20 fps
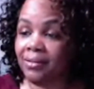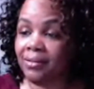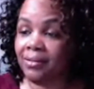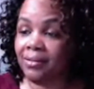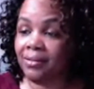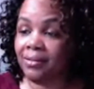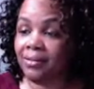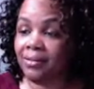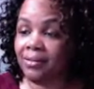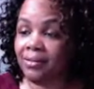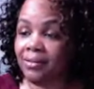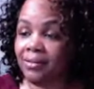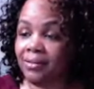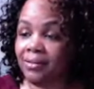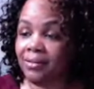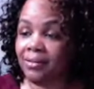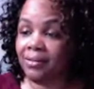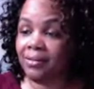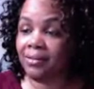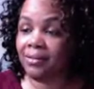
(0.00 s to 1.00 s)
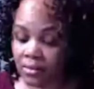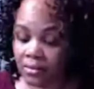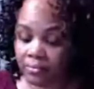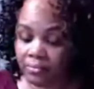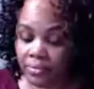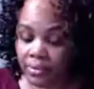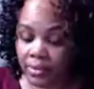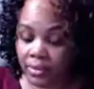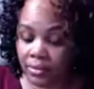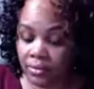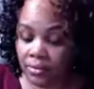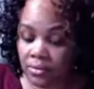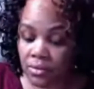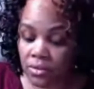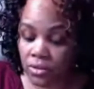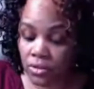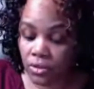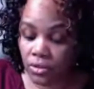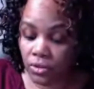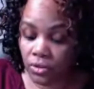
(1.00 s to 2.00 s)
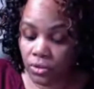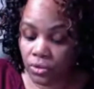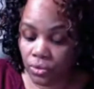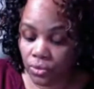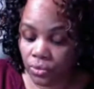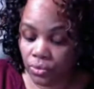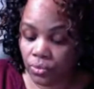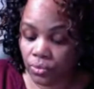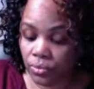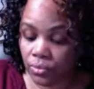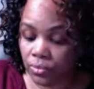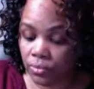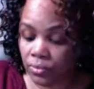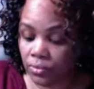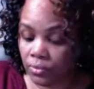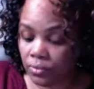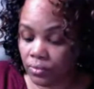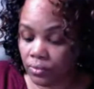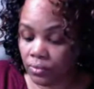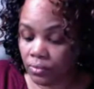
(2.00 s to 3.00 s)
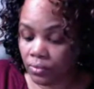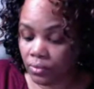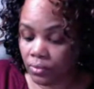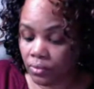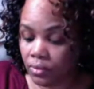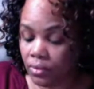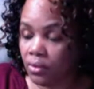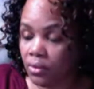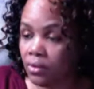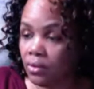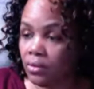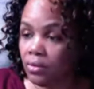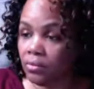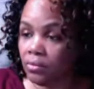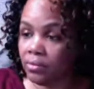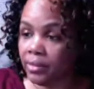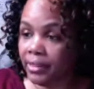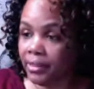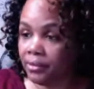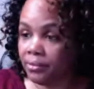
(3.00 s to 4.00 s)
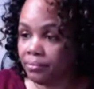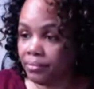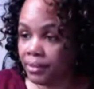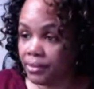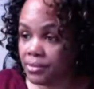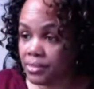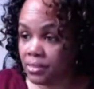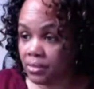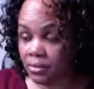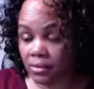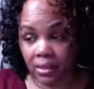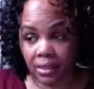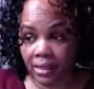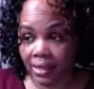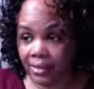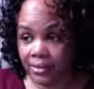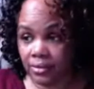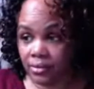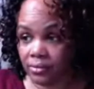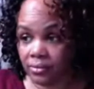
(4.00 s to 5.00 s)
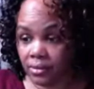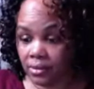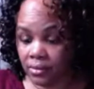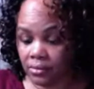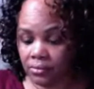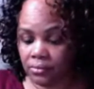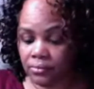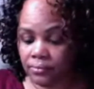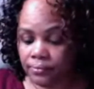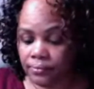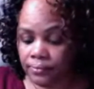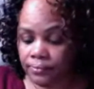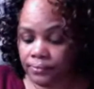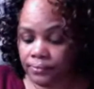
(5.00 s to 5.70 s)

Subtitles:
with the seller, but you, random person that I don't know,